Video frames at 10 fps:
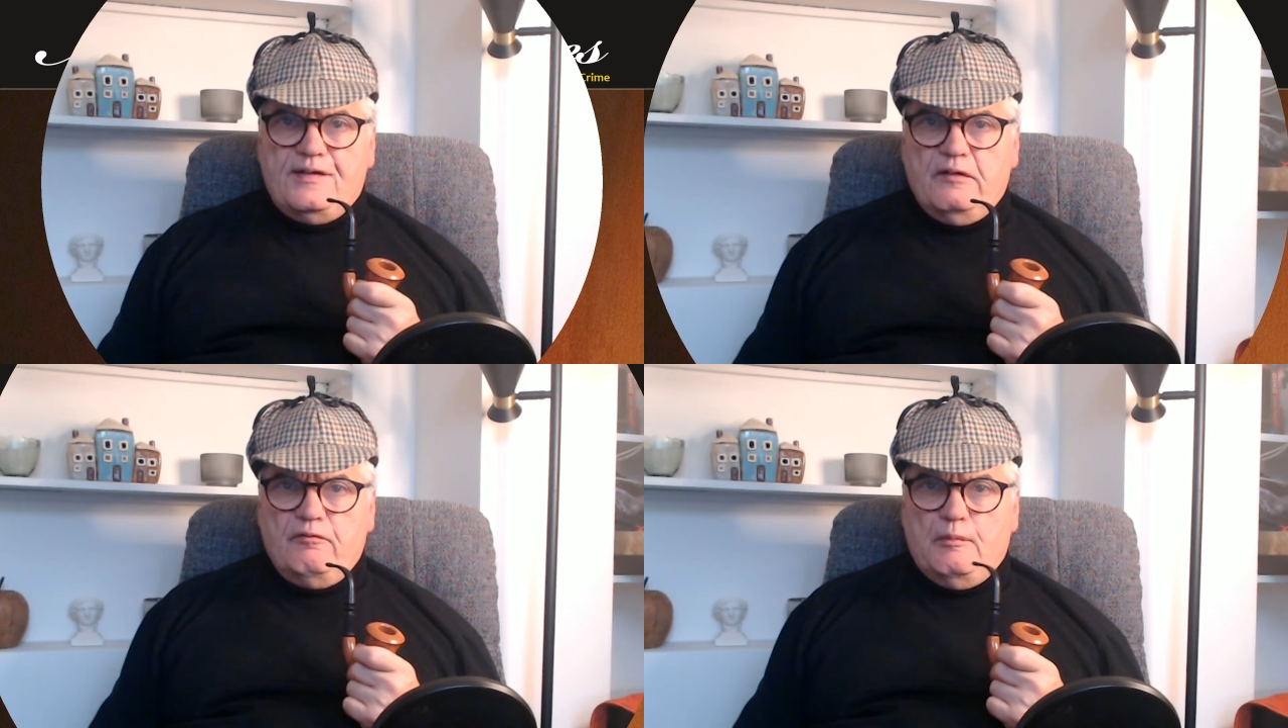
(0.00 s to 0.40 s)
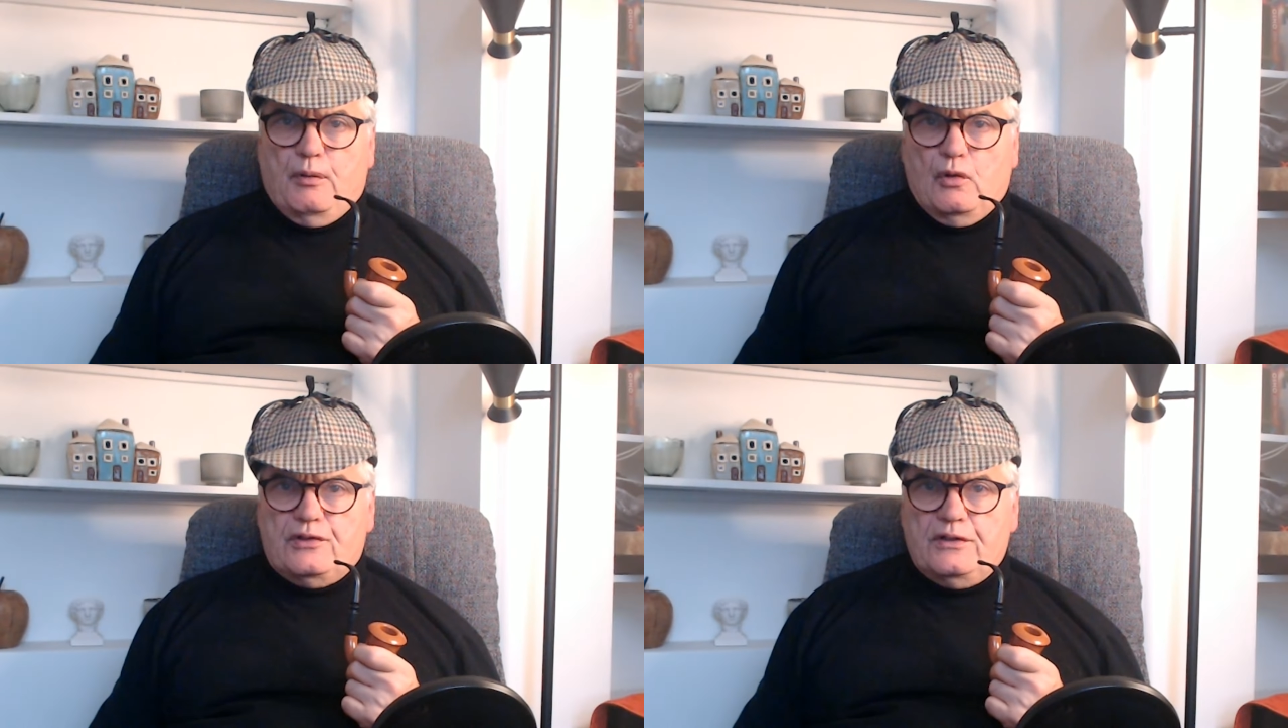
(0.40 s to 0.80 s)

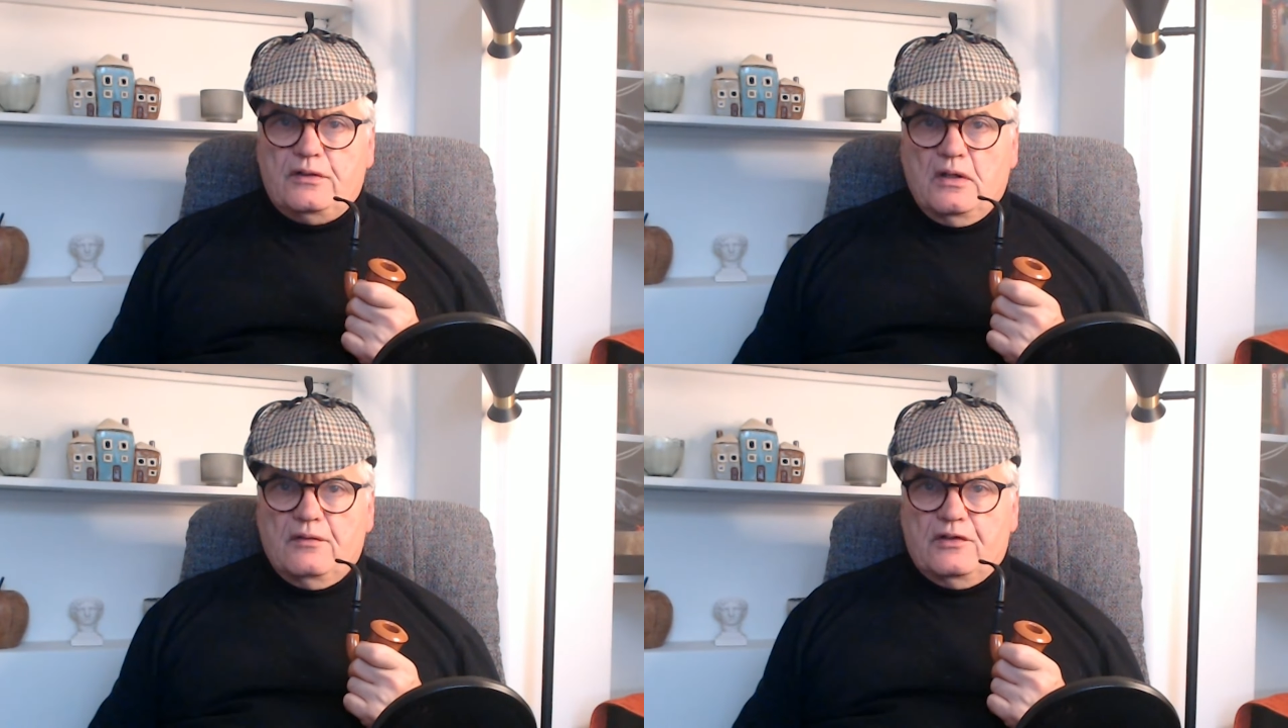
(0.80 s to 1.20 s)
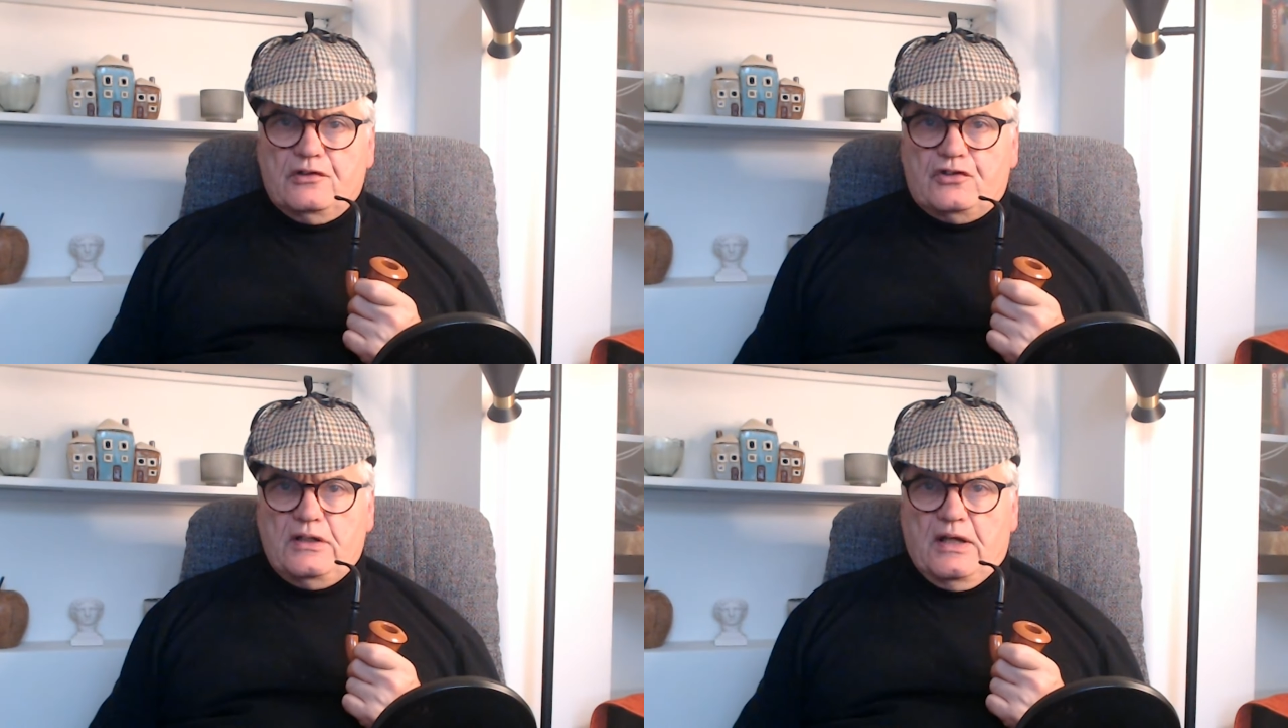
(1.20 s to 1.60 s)
reported that
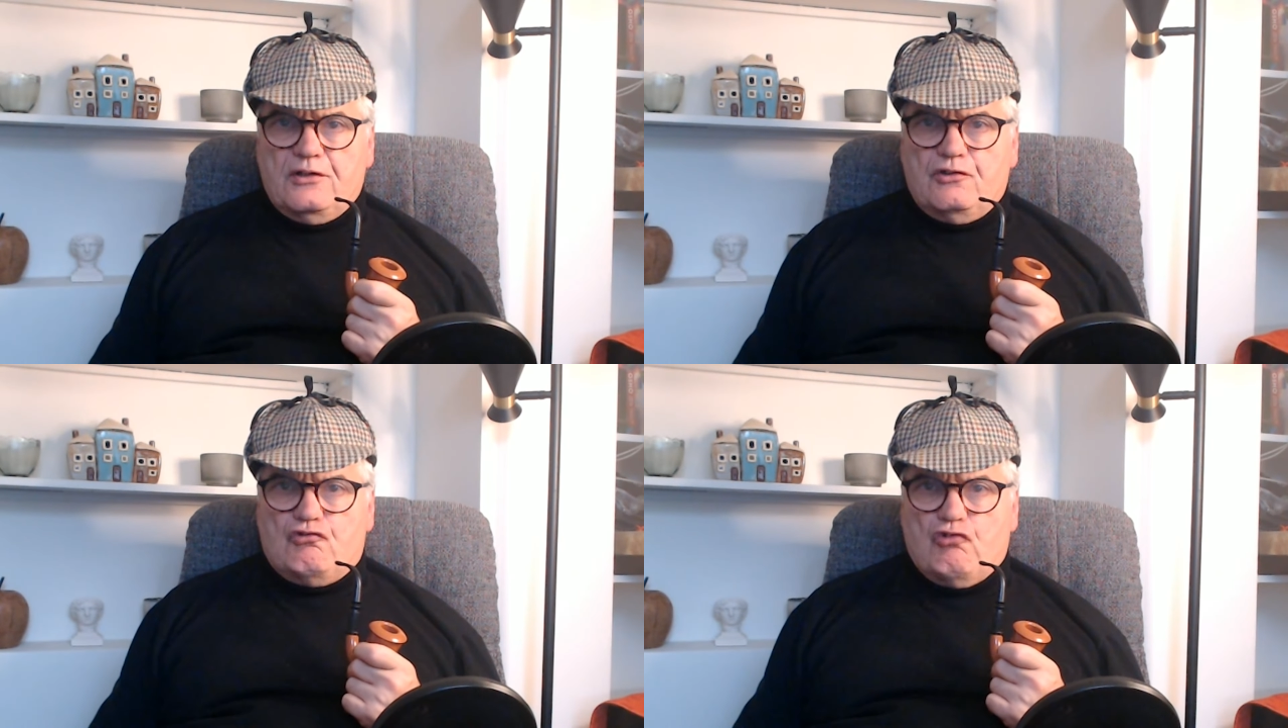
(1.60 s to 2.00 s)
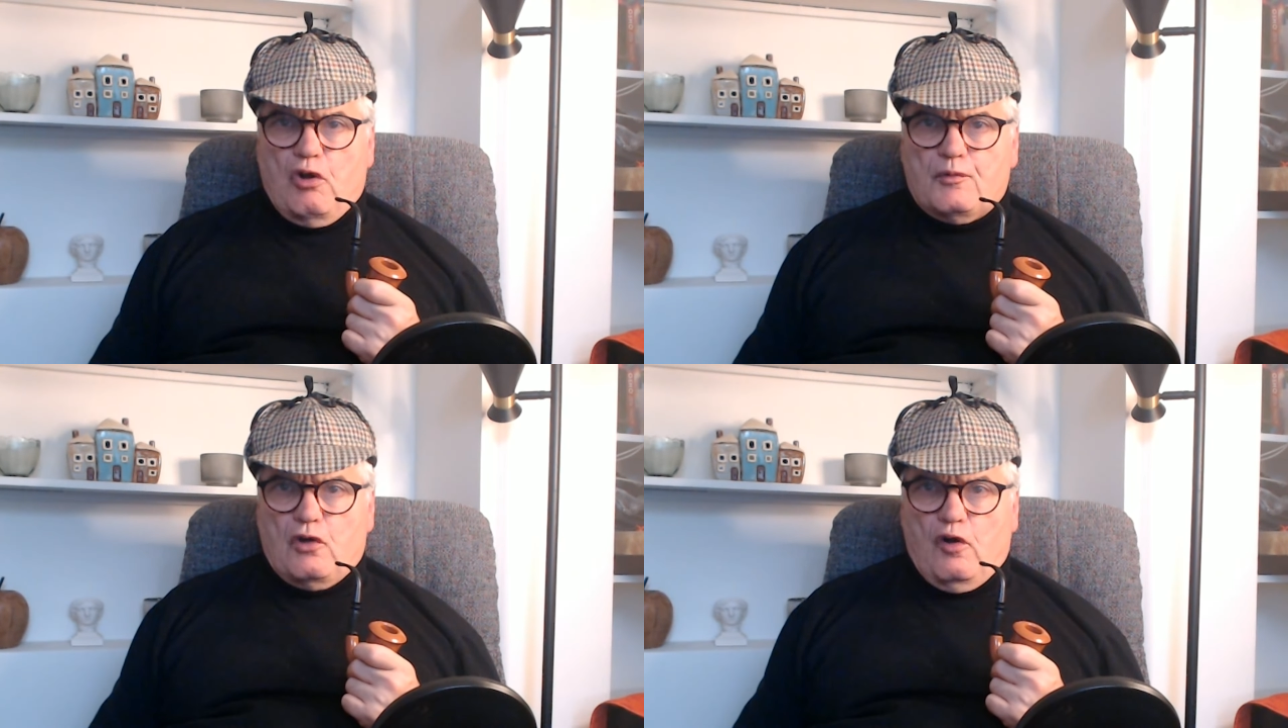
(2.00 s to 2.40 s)
she had
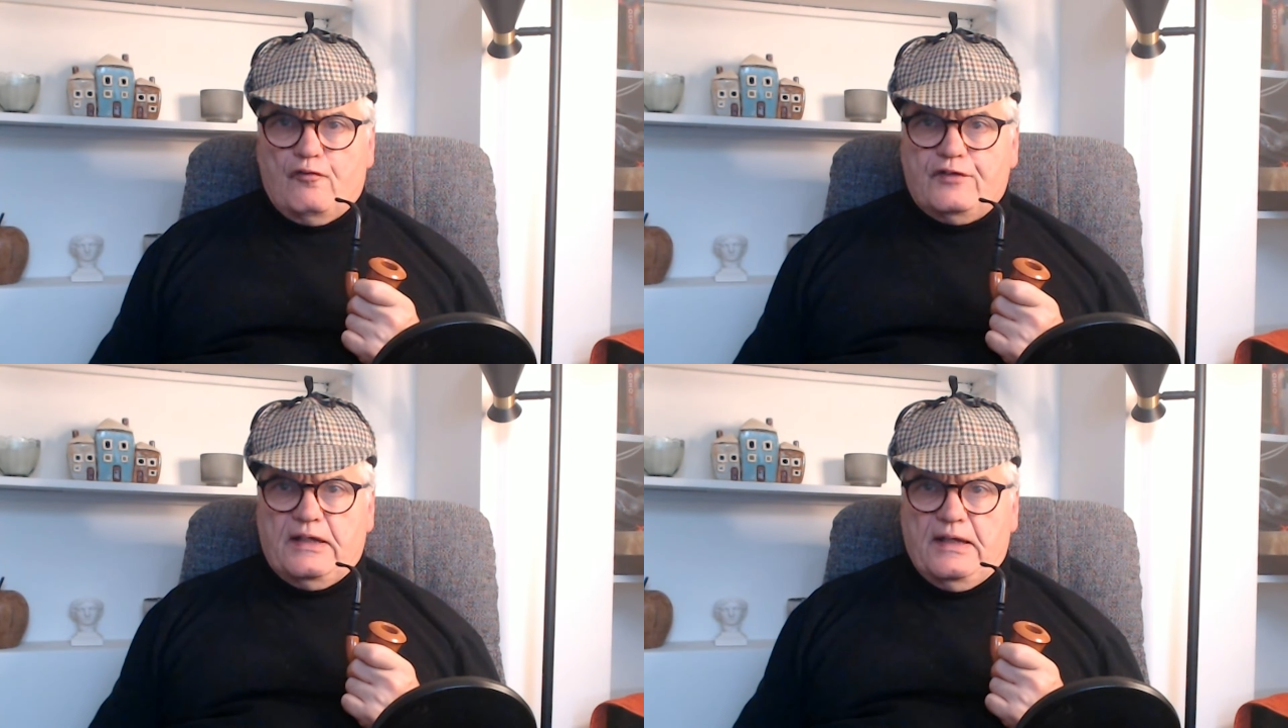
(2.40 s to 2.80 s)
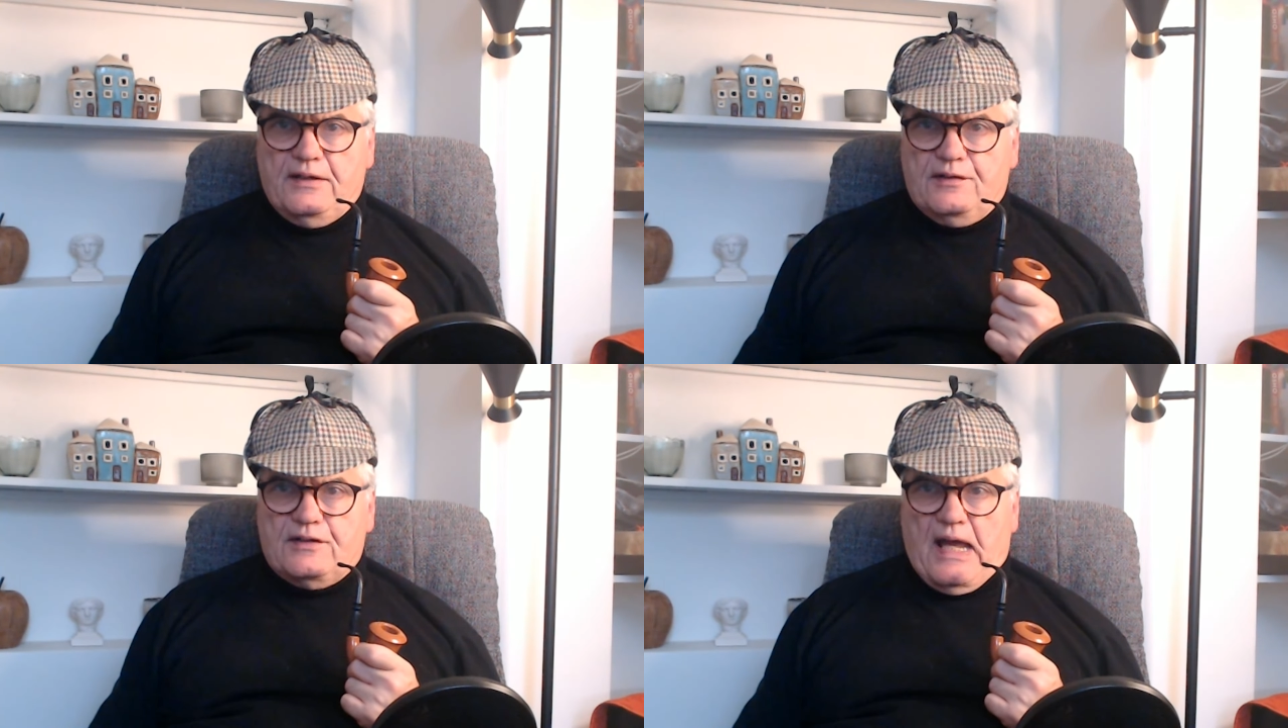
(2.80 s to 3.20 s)
dropped off the
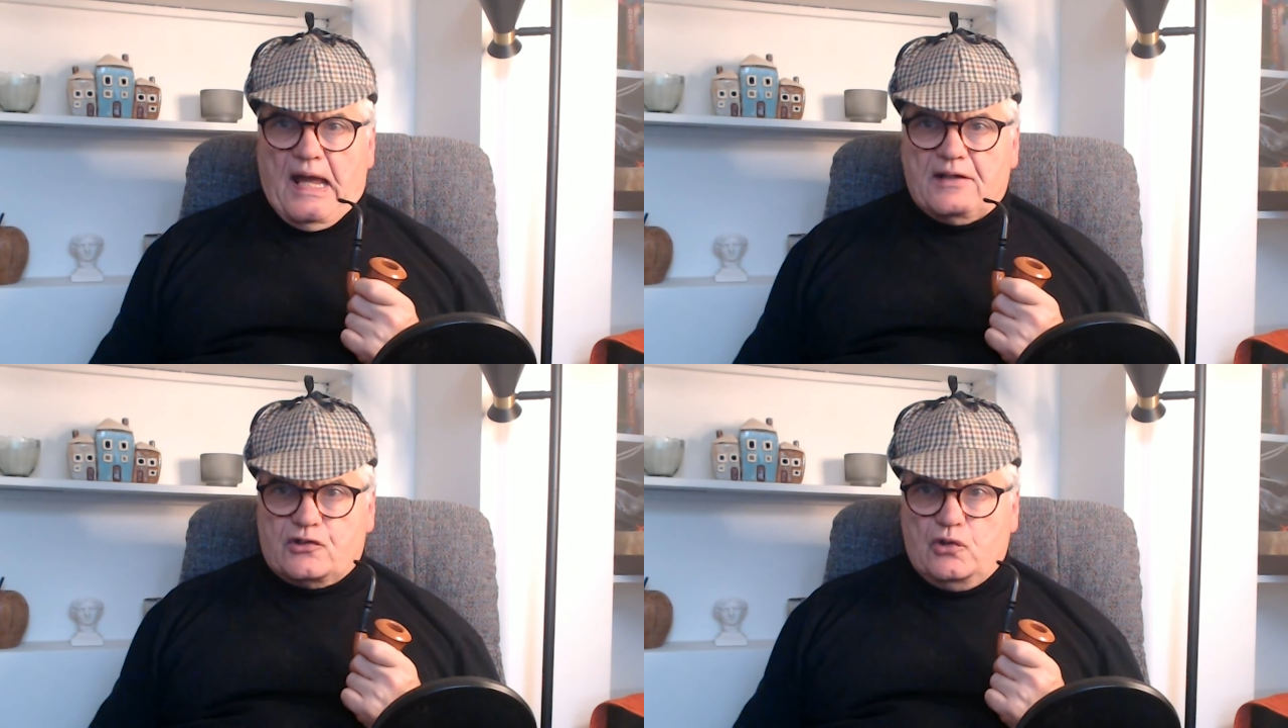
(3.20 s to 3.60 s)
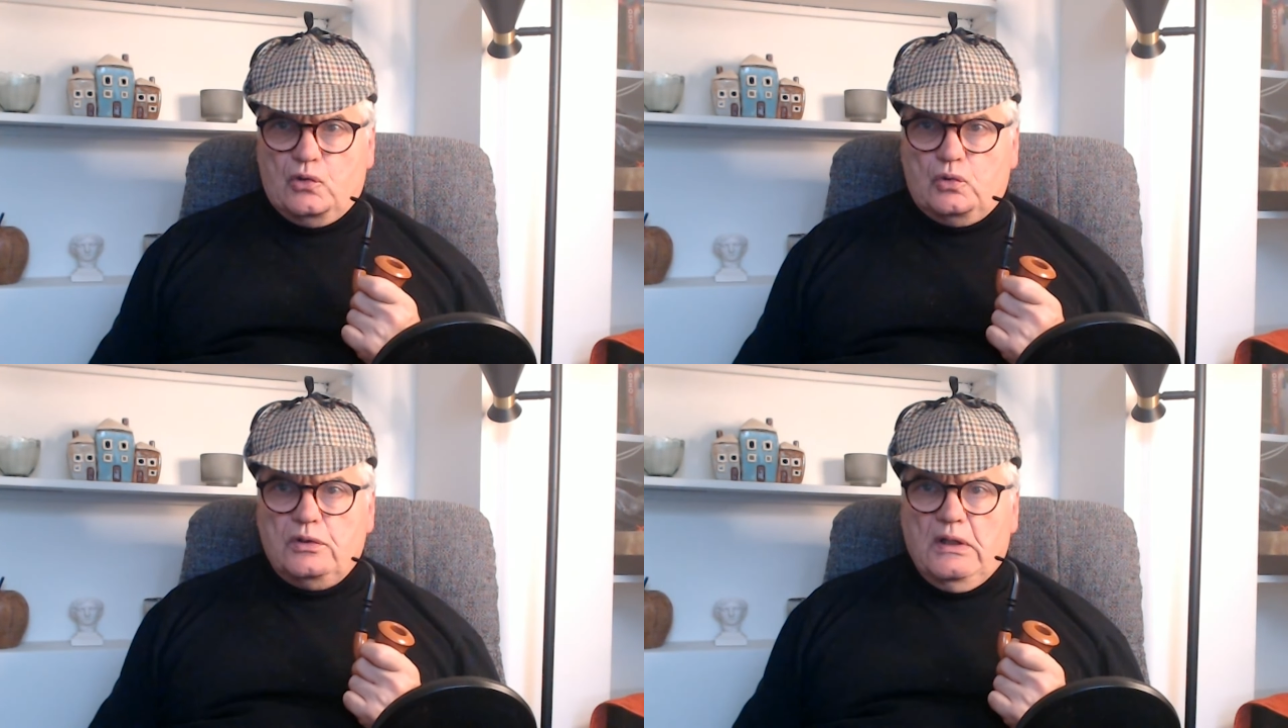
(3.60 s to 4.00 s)
kids at
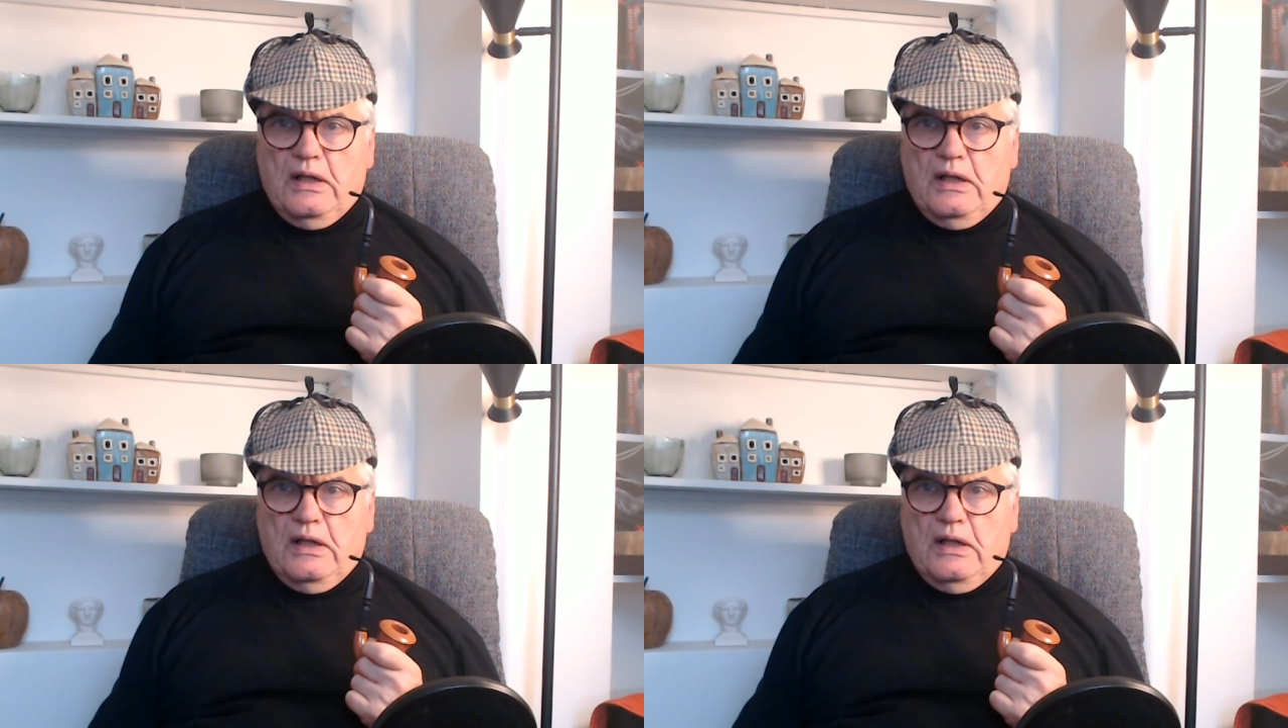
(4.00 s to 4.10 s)
school